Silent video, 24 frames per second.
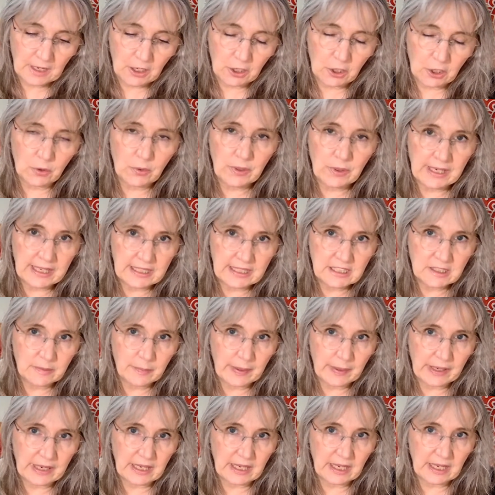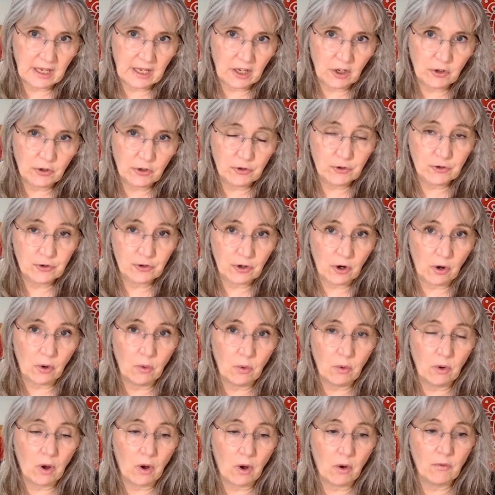You need to be in
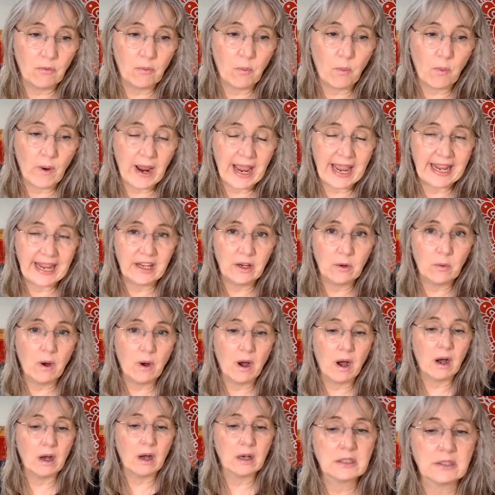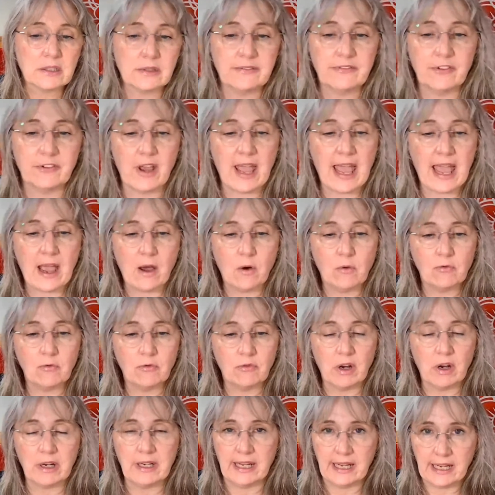control of where you are. So if you're out
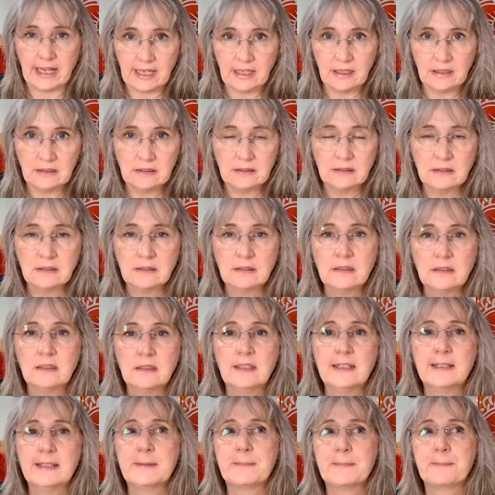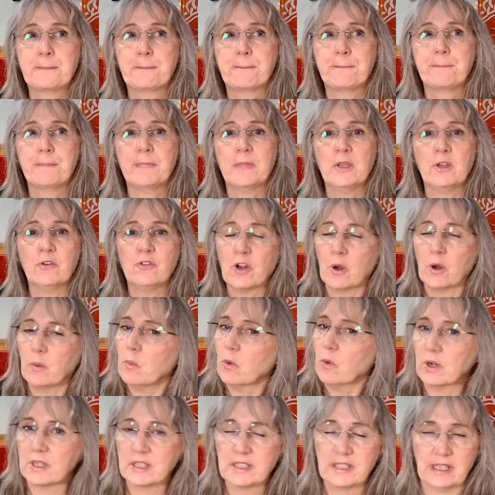running, you don't
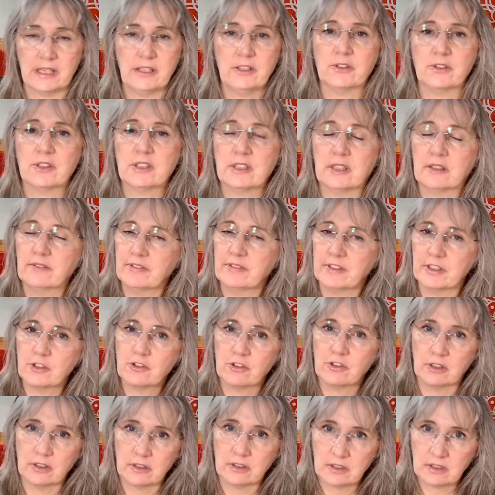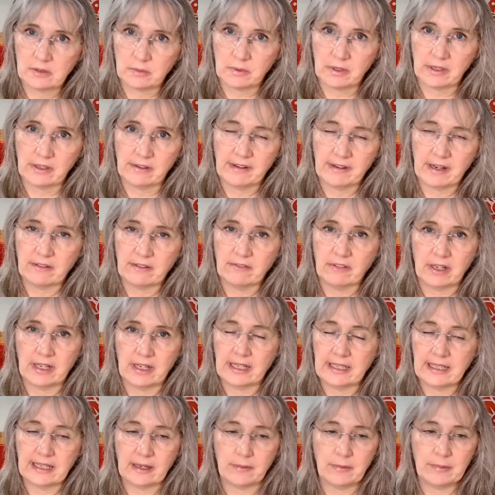want to send yourself in a trance while you're out
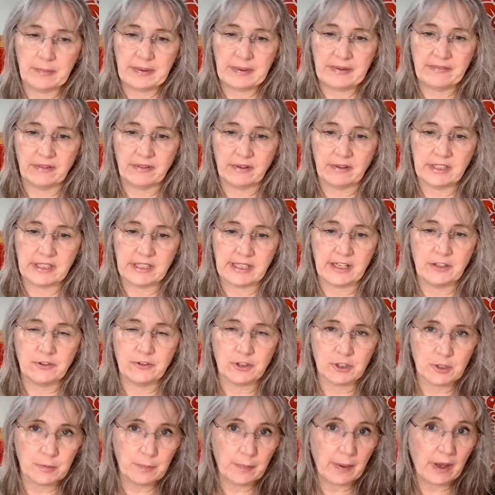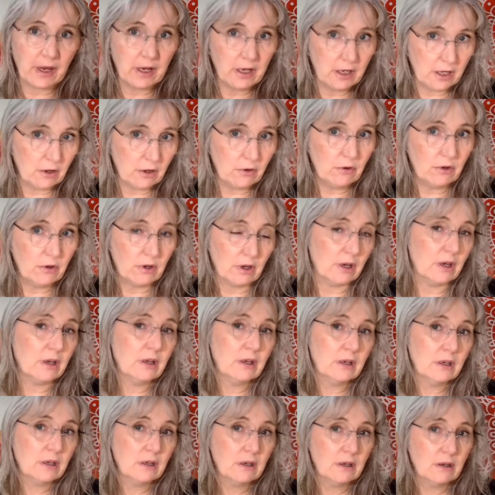running. That would be very dangerous. But yoga